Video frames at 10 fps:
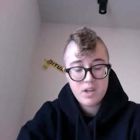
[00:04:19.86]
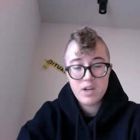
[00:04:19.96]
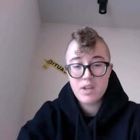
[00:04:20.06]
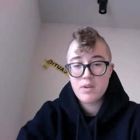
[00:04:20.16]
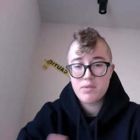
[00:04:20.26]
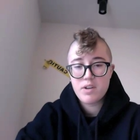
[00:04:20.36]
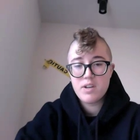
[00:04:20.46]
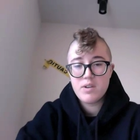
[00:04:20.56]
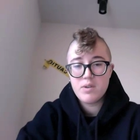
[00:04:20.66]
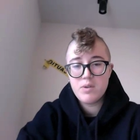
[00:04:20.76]
another
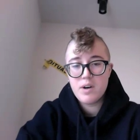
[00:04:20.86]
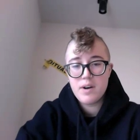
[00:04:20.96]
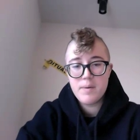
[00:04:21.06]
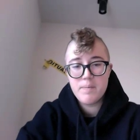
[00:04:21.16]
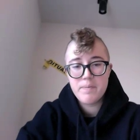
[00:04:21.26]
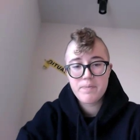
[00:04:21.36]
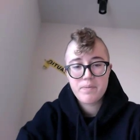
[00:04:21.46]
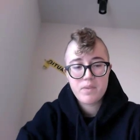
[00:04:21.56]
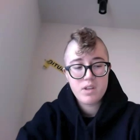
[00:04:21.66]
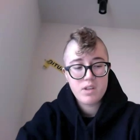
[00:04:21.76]
friend who um,
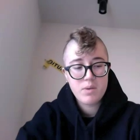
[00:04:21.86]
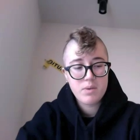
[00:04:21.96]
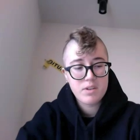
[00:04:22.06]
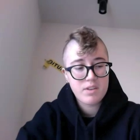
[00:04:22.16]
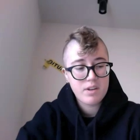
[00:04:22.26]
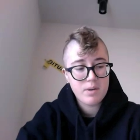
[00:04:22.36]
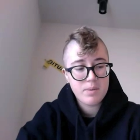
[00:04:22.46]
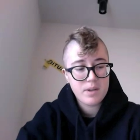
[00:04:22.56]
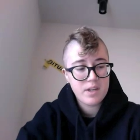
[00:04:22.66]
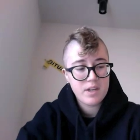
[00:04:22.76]
he went to
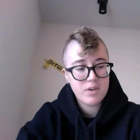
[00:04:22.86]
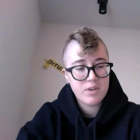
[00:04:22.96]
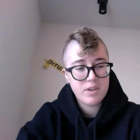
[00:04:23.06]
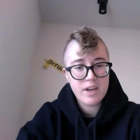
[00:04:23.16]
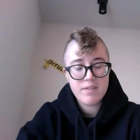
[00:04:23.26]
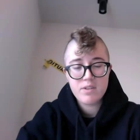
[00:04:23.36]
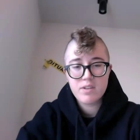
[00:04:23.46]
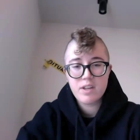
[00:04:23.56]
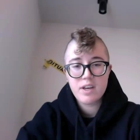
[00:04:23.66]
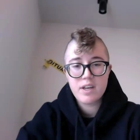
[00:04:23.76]
therapy and only
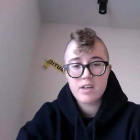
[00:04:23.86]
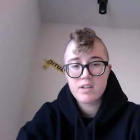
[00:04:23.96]
after like